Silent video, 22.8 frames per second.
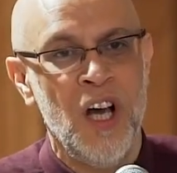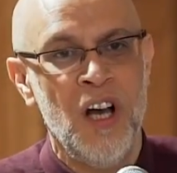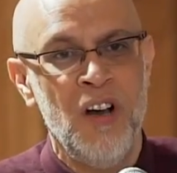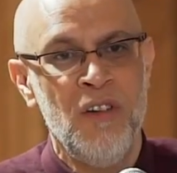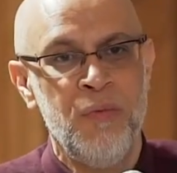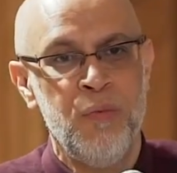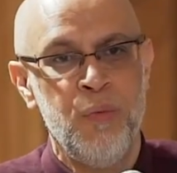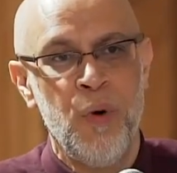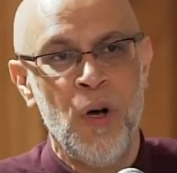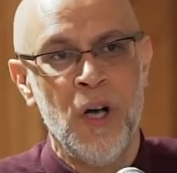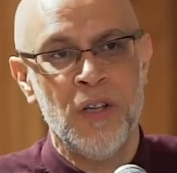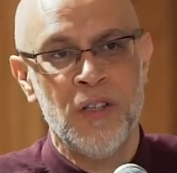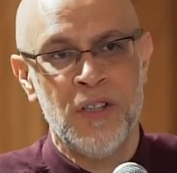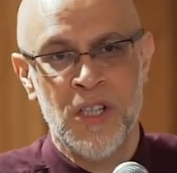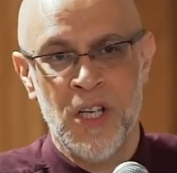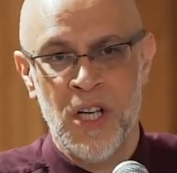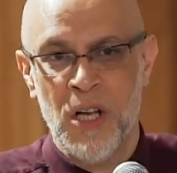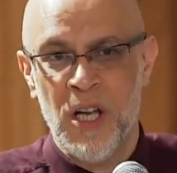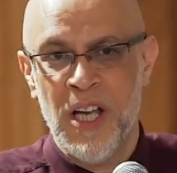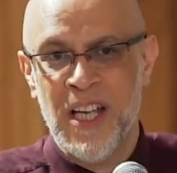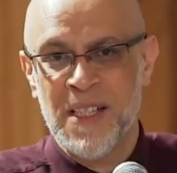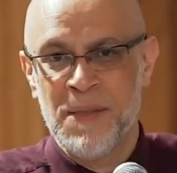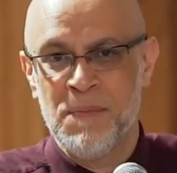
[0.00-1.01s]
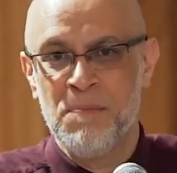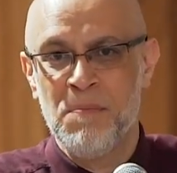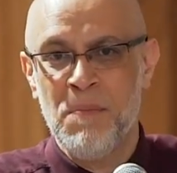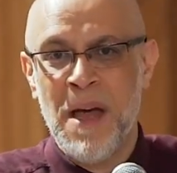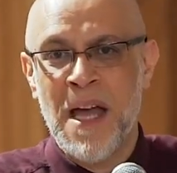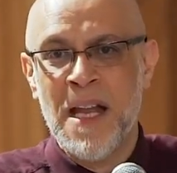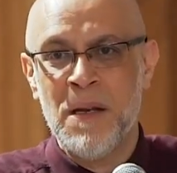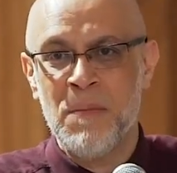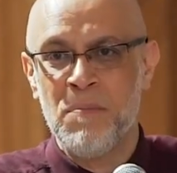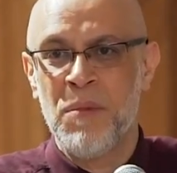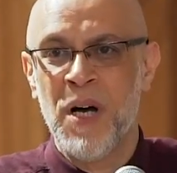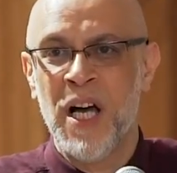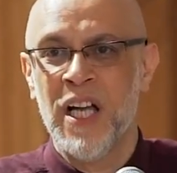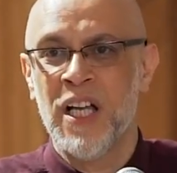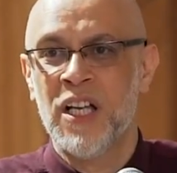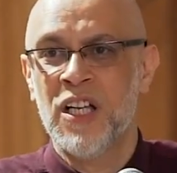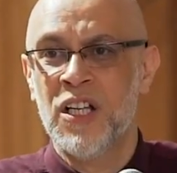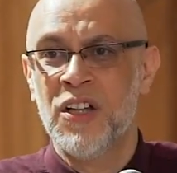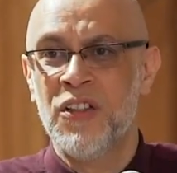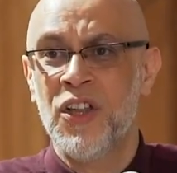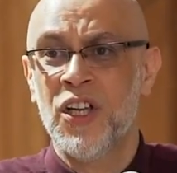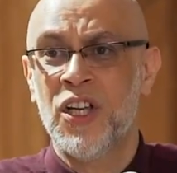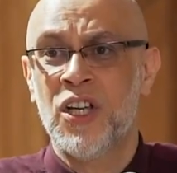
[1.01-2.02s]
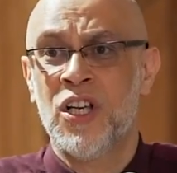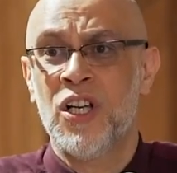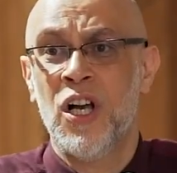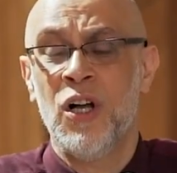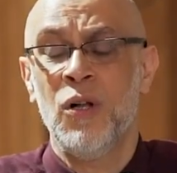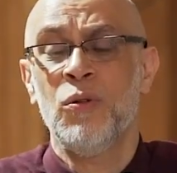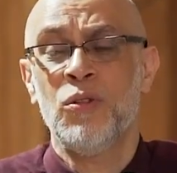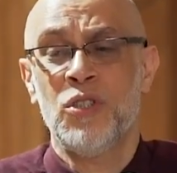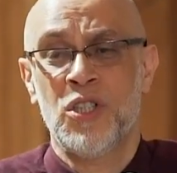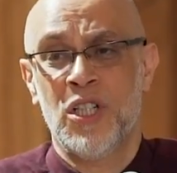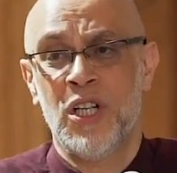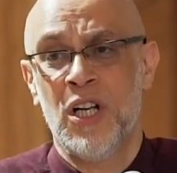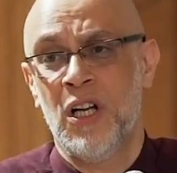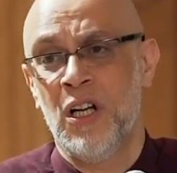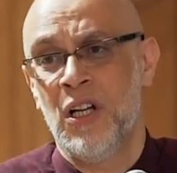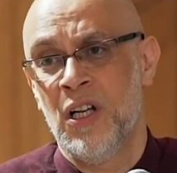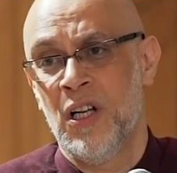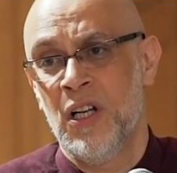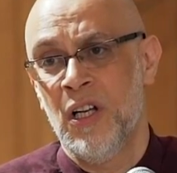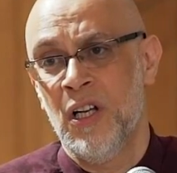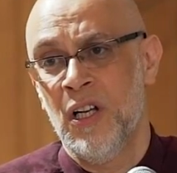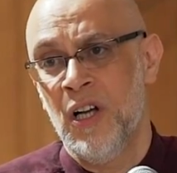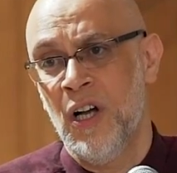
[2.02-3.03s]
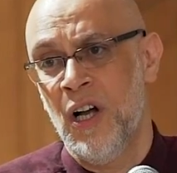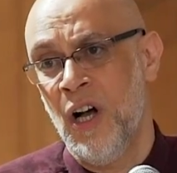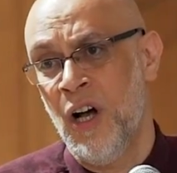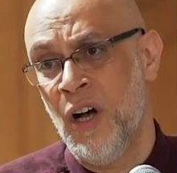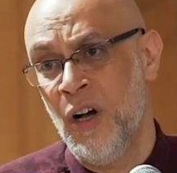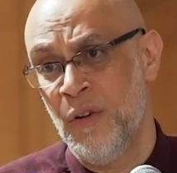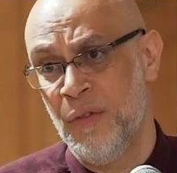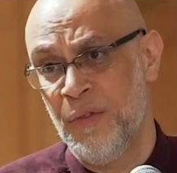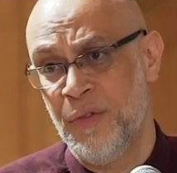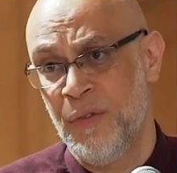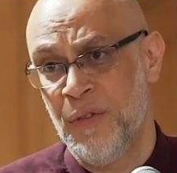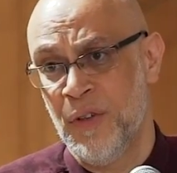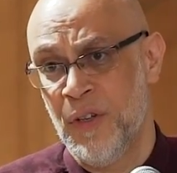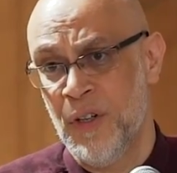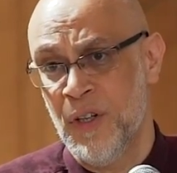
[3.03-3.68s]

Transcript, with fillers: of what is meant by the culture of,